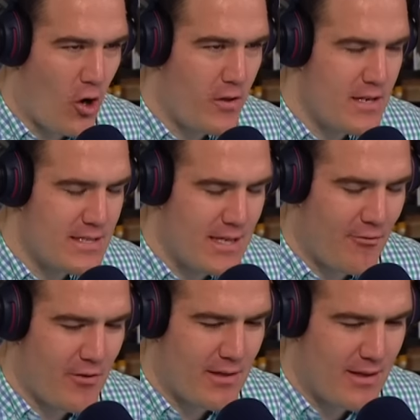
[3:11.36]
these
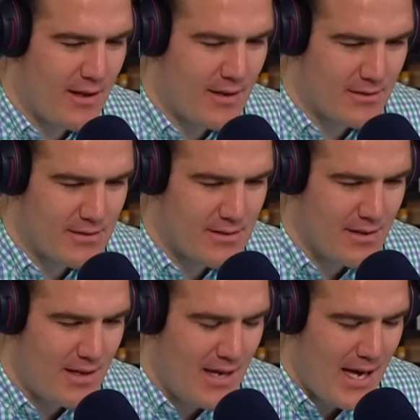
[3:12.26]
different things.
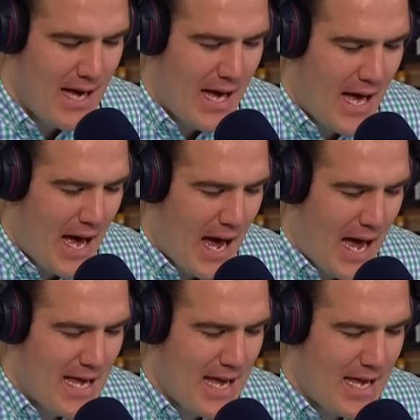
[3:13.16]

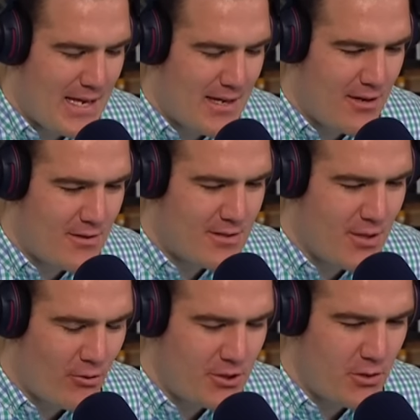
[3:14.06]
I
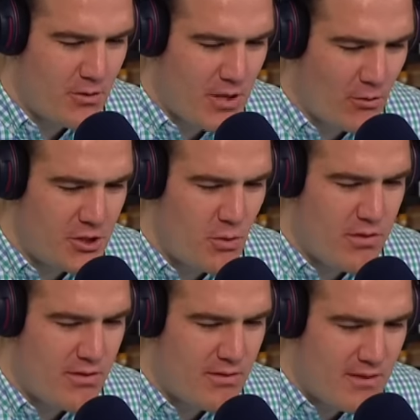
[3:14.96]
don't you don't you
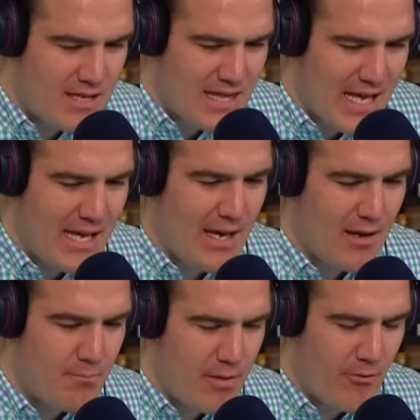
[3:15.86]

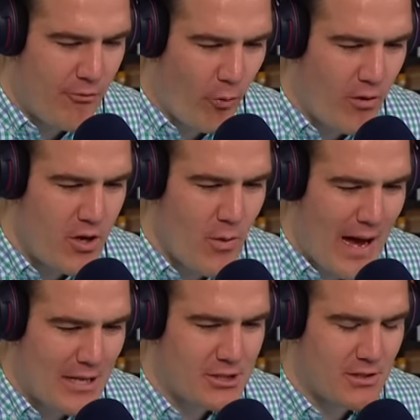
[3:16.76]
think before you
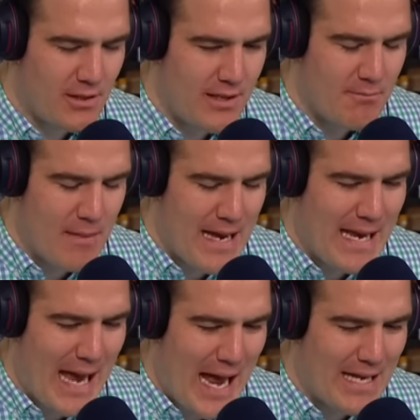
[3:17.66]
actually
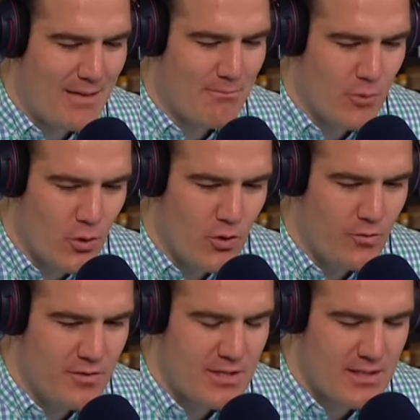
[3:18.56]
make any
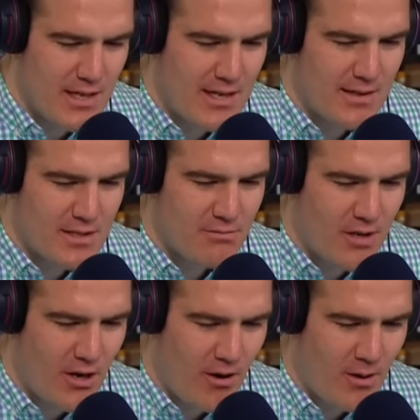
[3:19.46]
moves in this
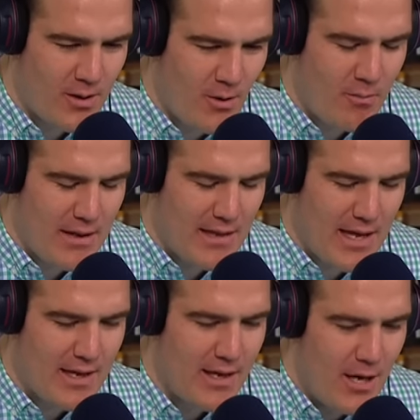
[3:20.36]
regard? You know what I mean?
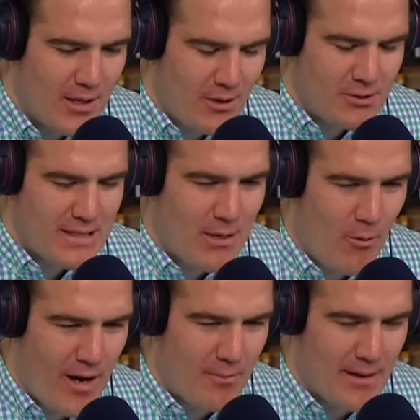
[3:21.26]
Like, don't you think?
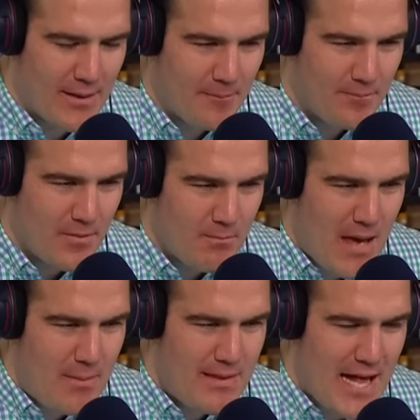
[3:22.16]
Wait a minute,
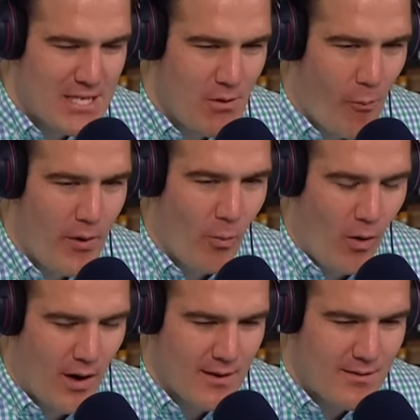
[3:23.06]
maybe that's what we
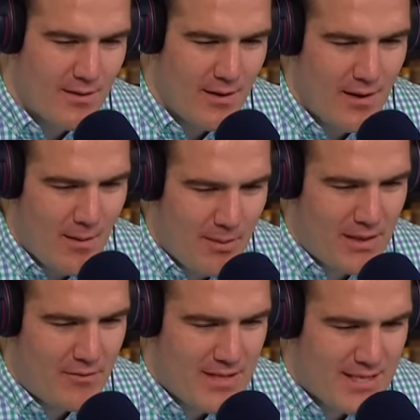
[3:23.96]
want but
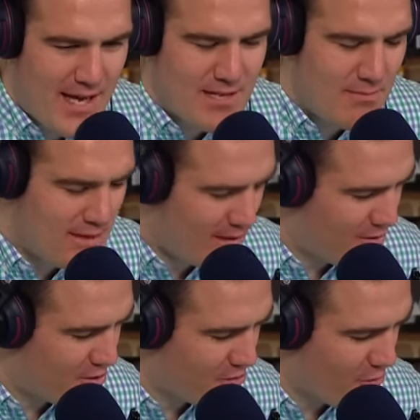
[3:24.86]
if this gets
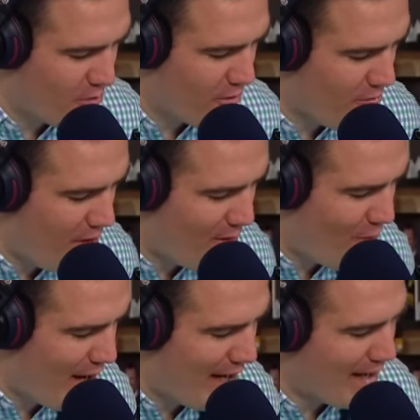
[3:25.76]
misconstrued the wrong
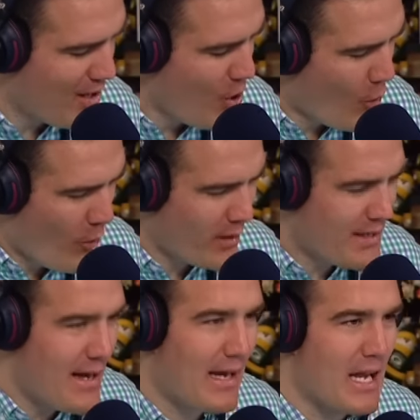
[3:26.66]
way, we're going to
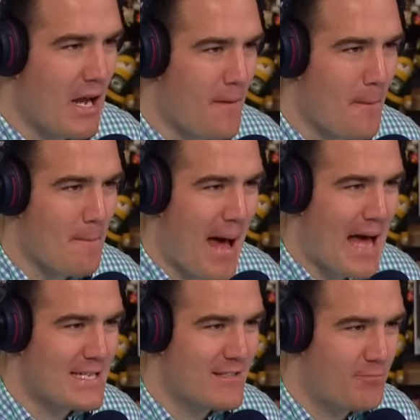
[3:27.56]
take another
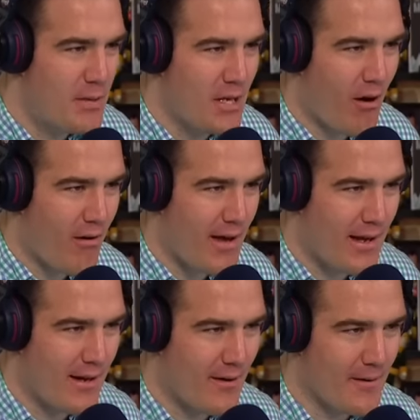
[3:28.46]
massive PR hit
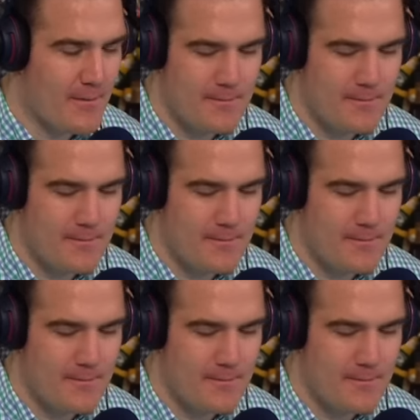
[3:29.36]
here.